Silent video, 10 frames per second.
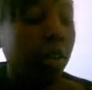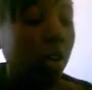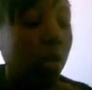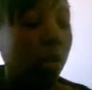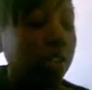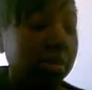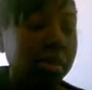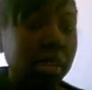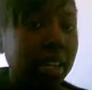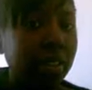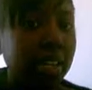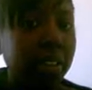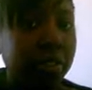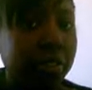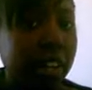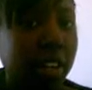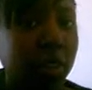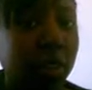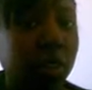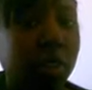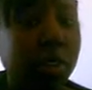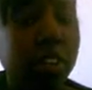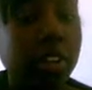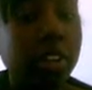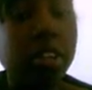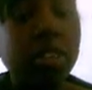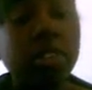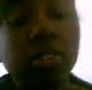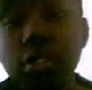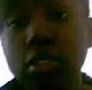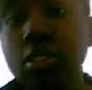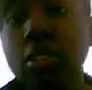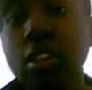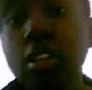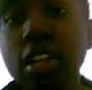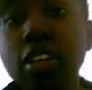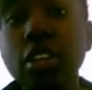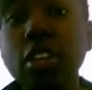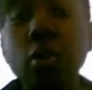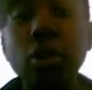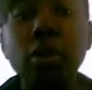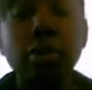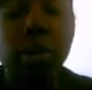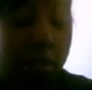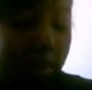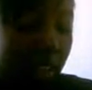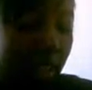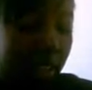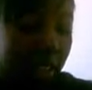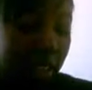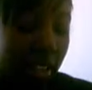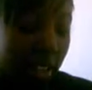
You don't want them to like look at you funny, or like, you don't want to be like